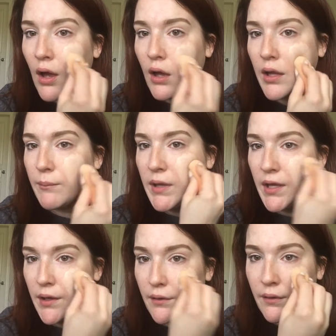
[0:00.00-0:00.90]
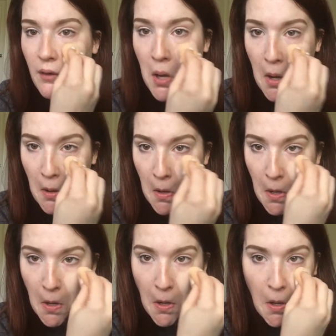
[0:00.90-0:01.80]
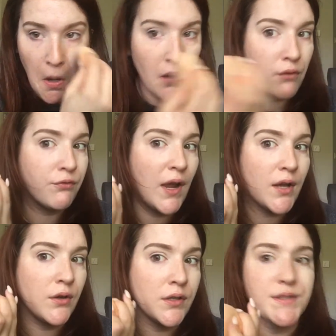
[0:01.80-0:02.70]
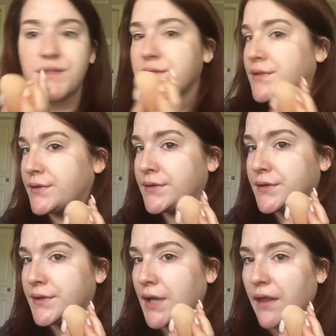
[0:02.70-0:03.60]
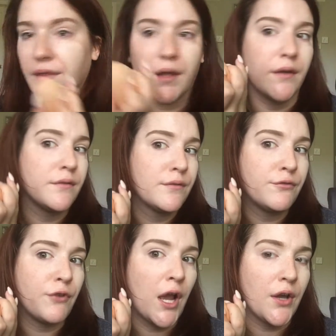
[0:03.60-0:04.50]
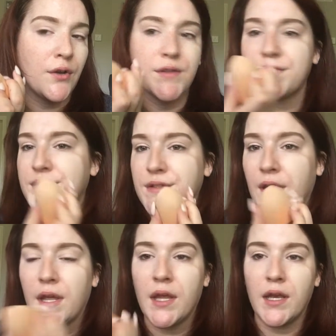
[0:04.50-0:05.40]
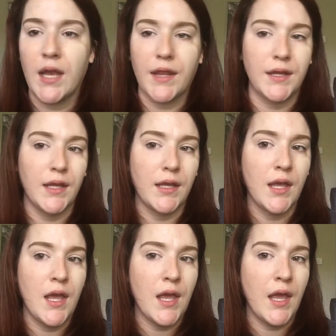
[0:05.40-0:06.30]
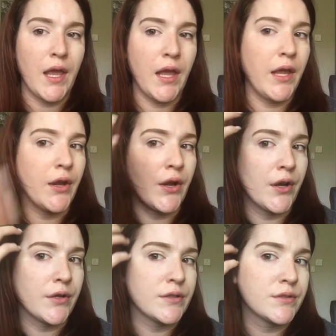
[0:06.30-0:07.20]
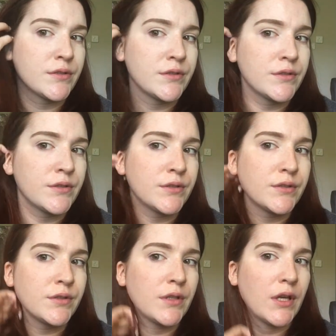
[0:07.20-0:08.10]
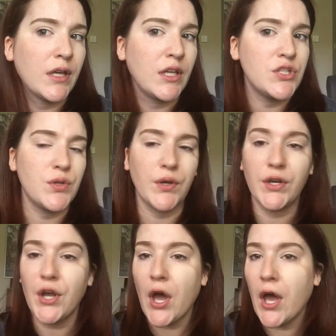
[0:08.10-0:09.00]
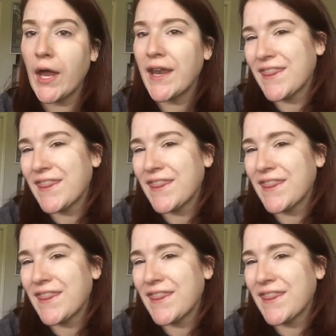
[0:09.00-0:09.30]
I mean, freckles, nothing. Freckles, nothing. Hair, I need you to not.